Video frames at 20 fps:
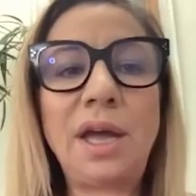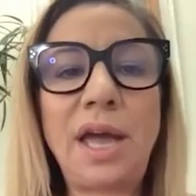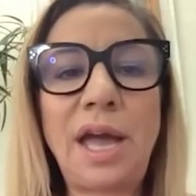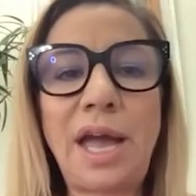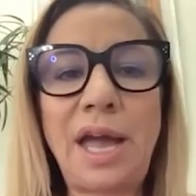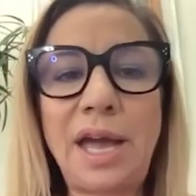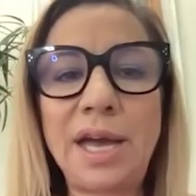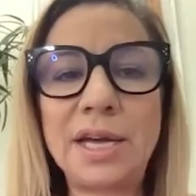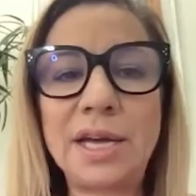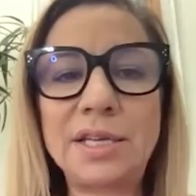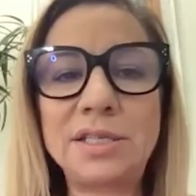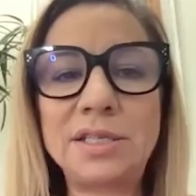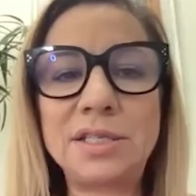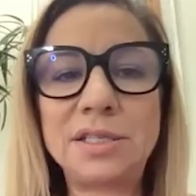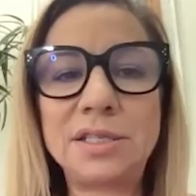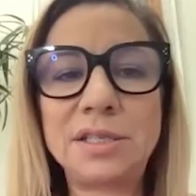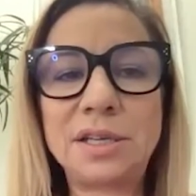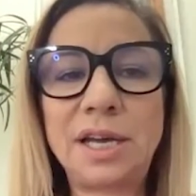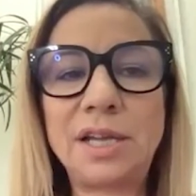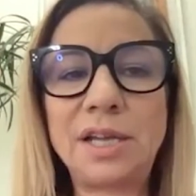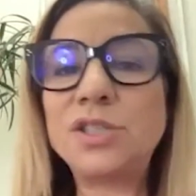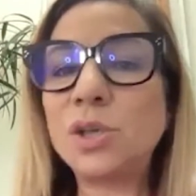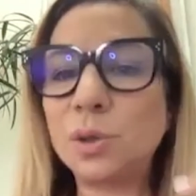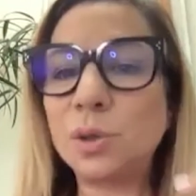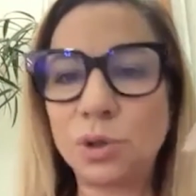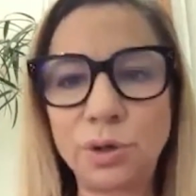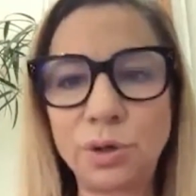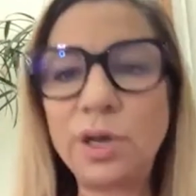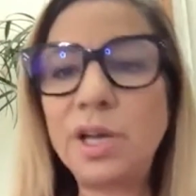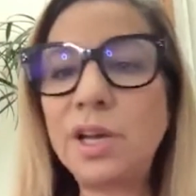And so
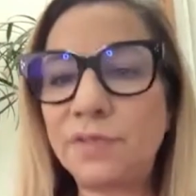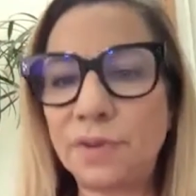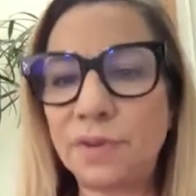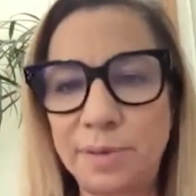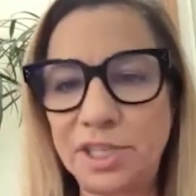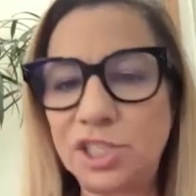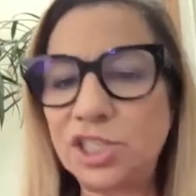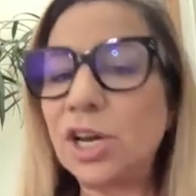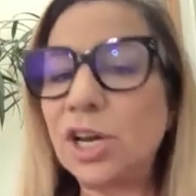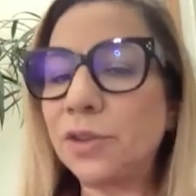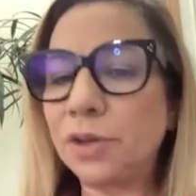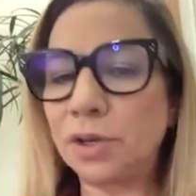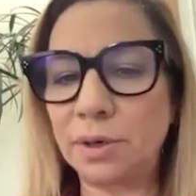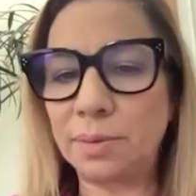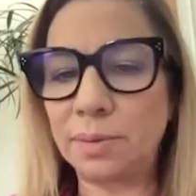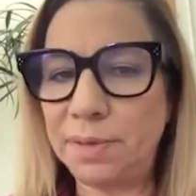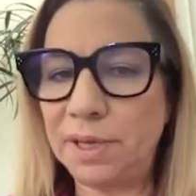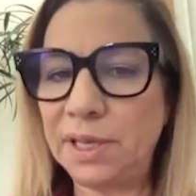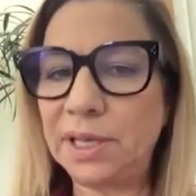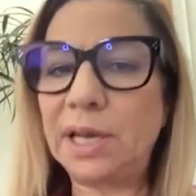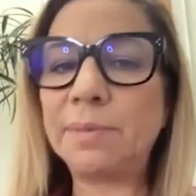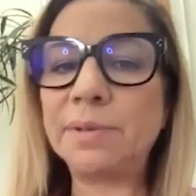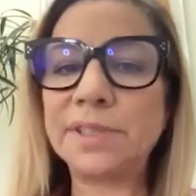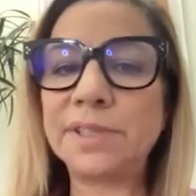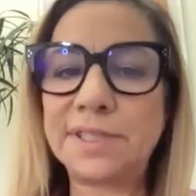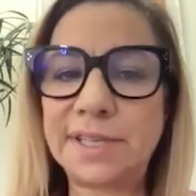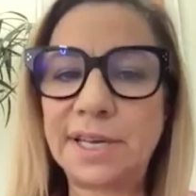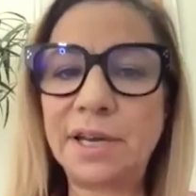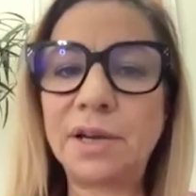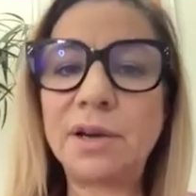learning from each other and being able
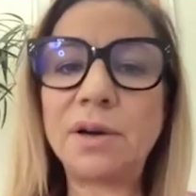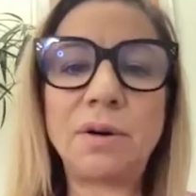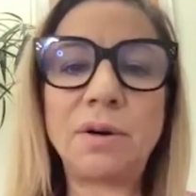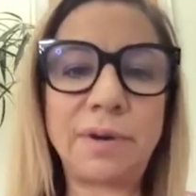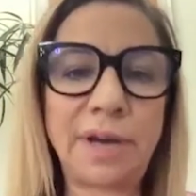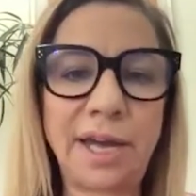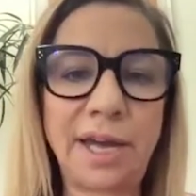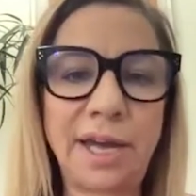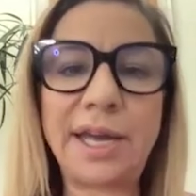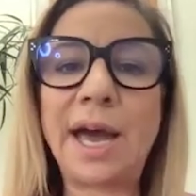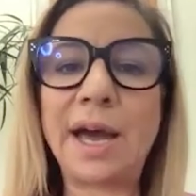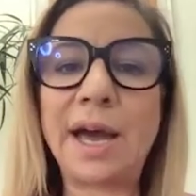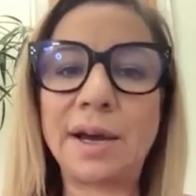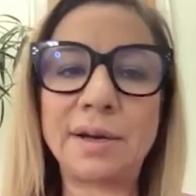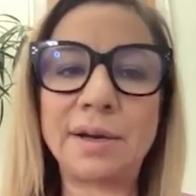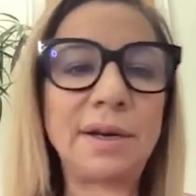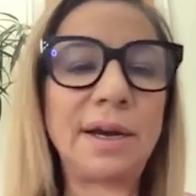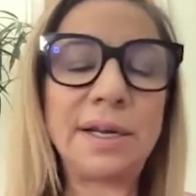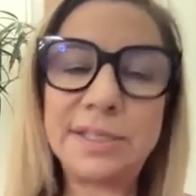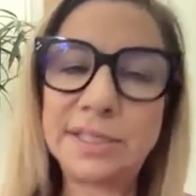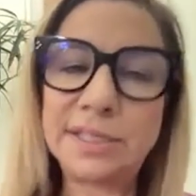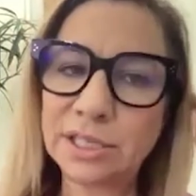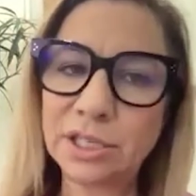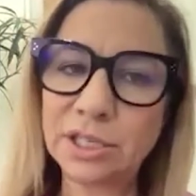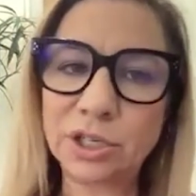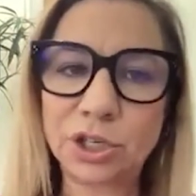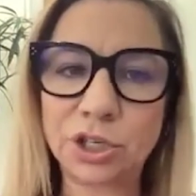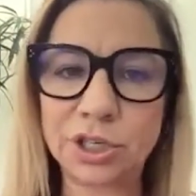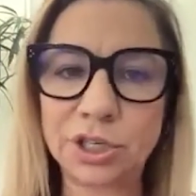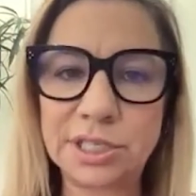to say, okay, yeah, didn't
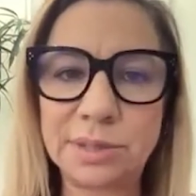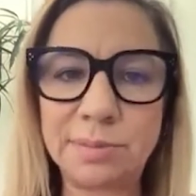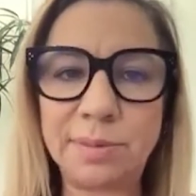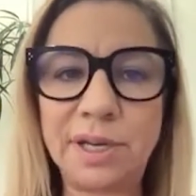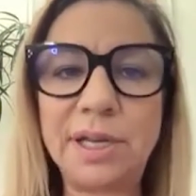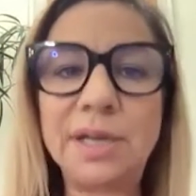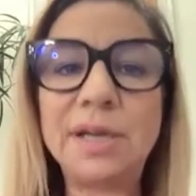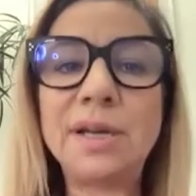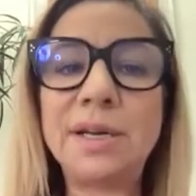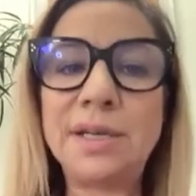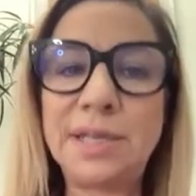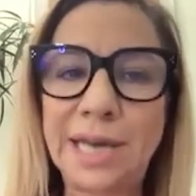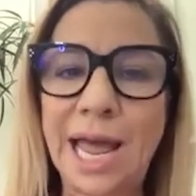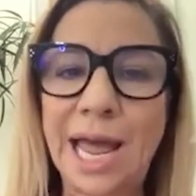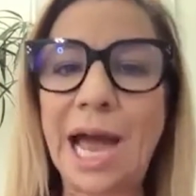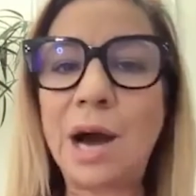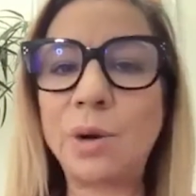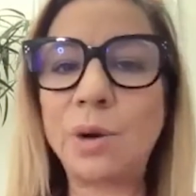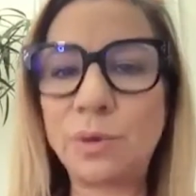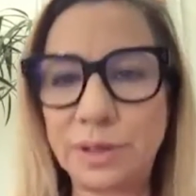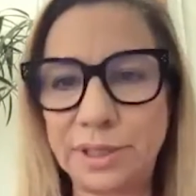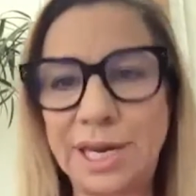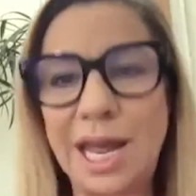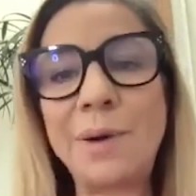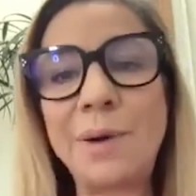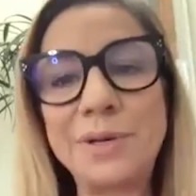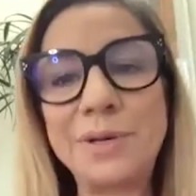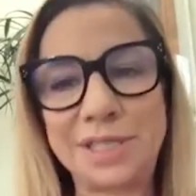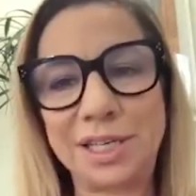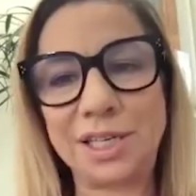occur to me. Now
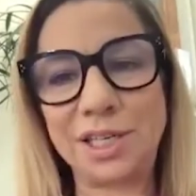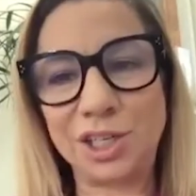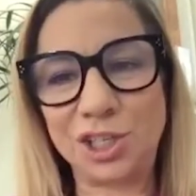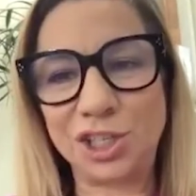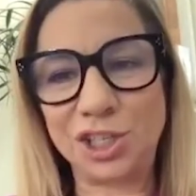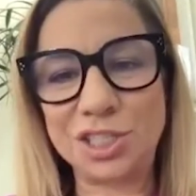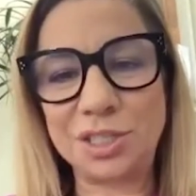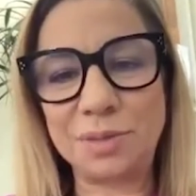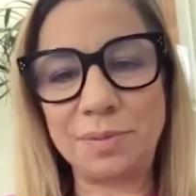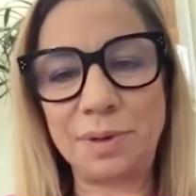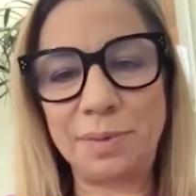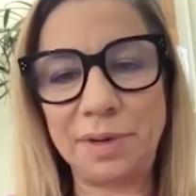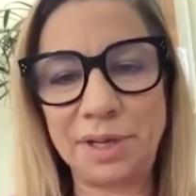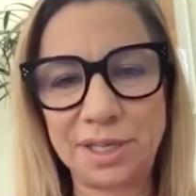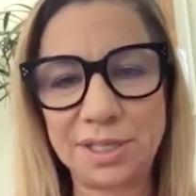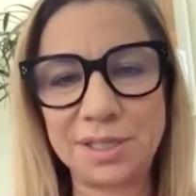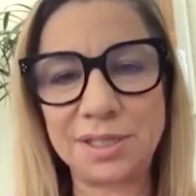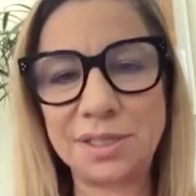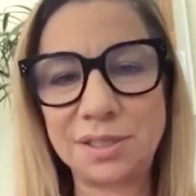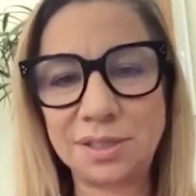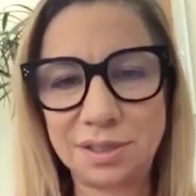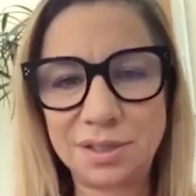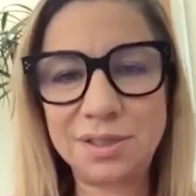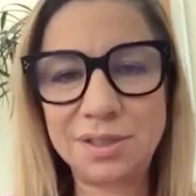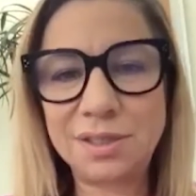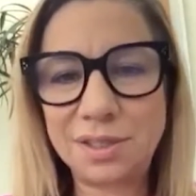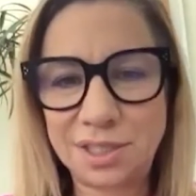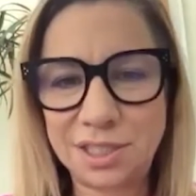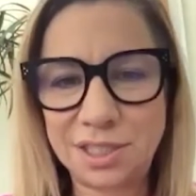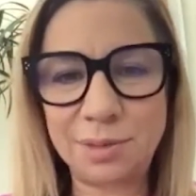it's going to occur to me because
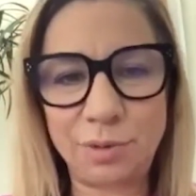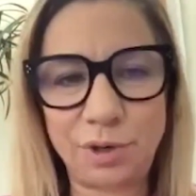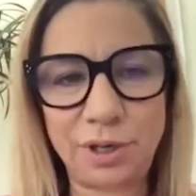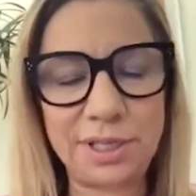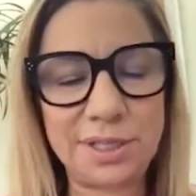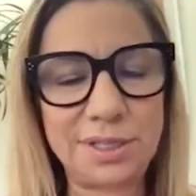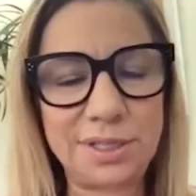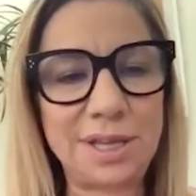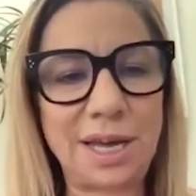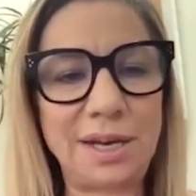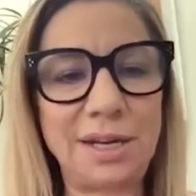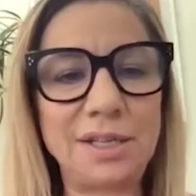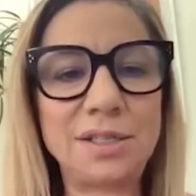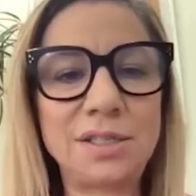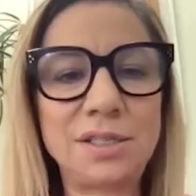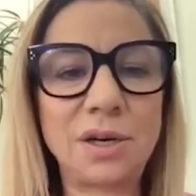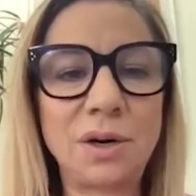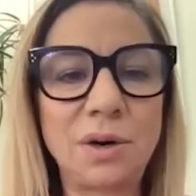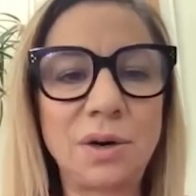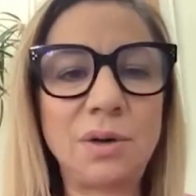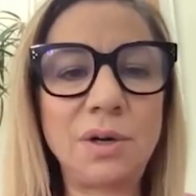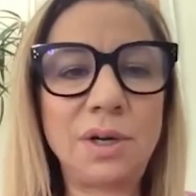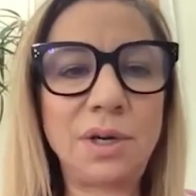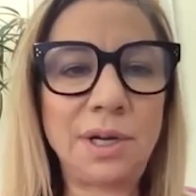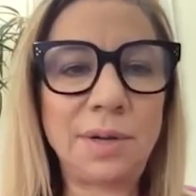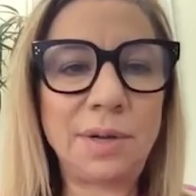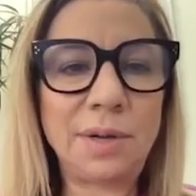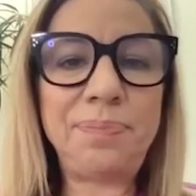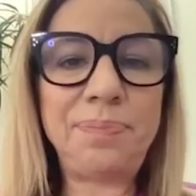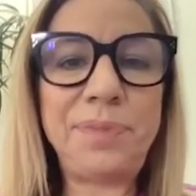someone has said it. So
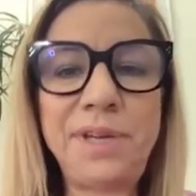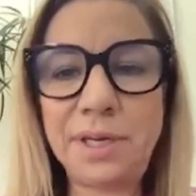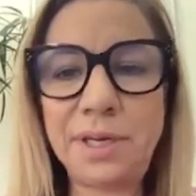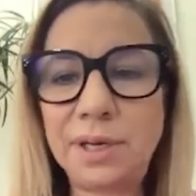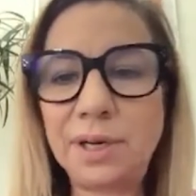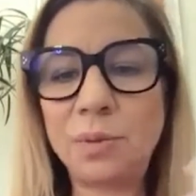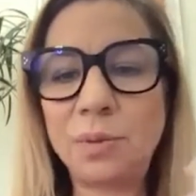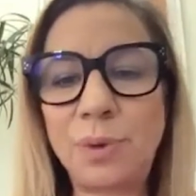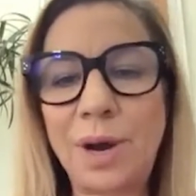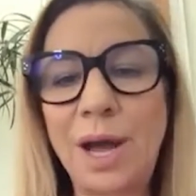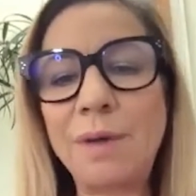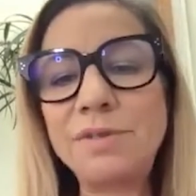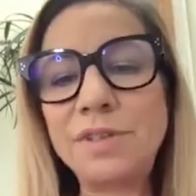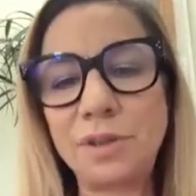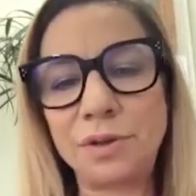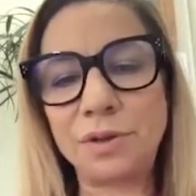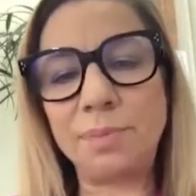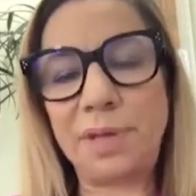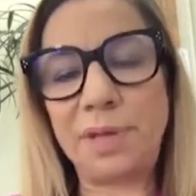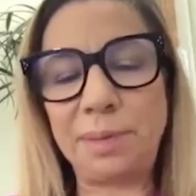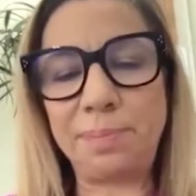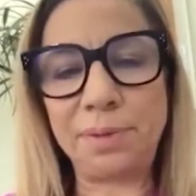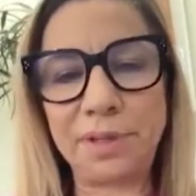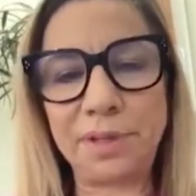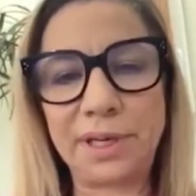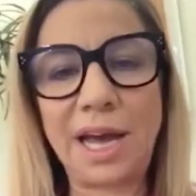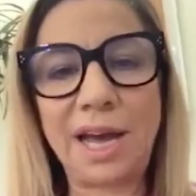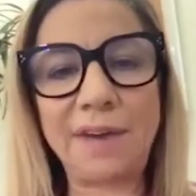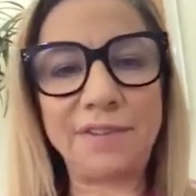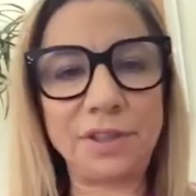being around other people
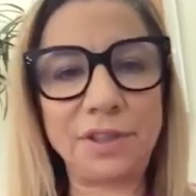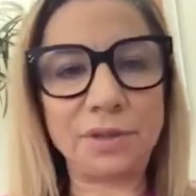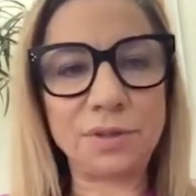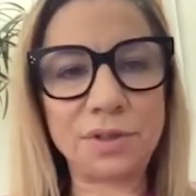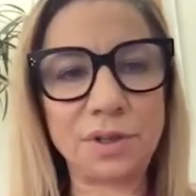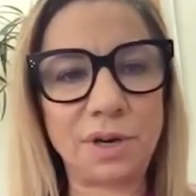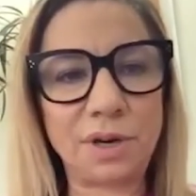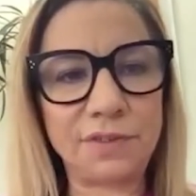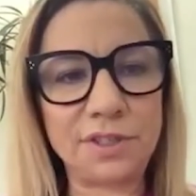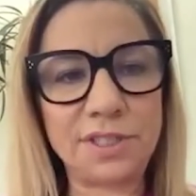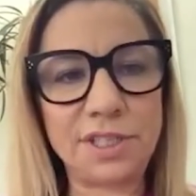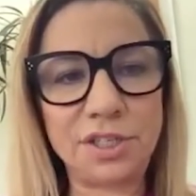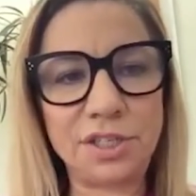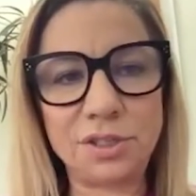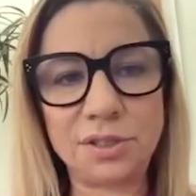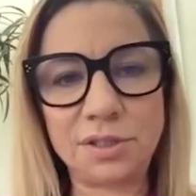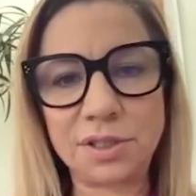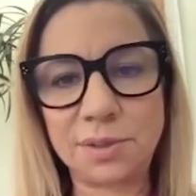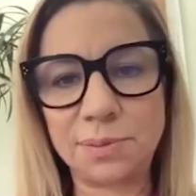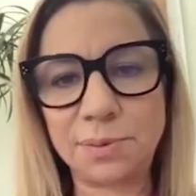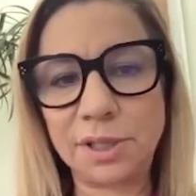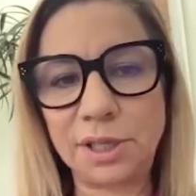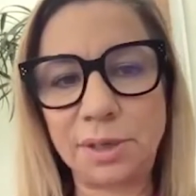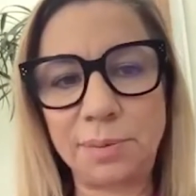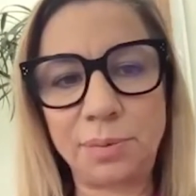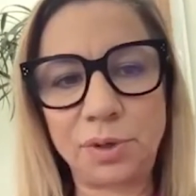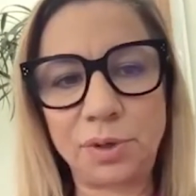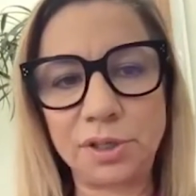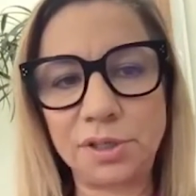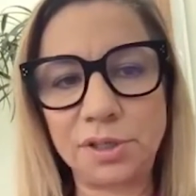and having those conversations is really
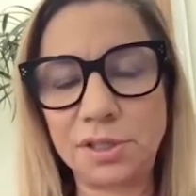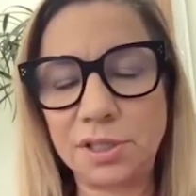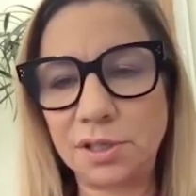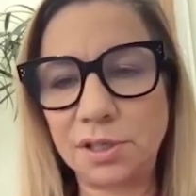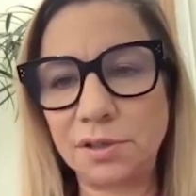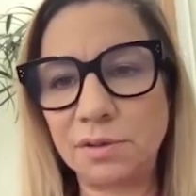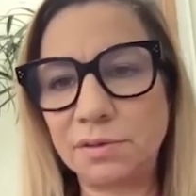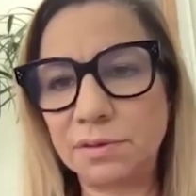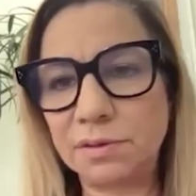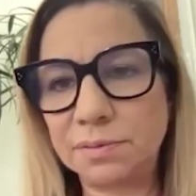important too.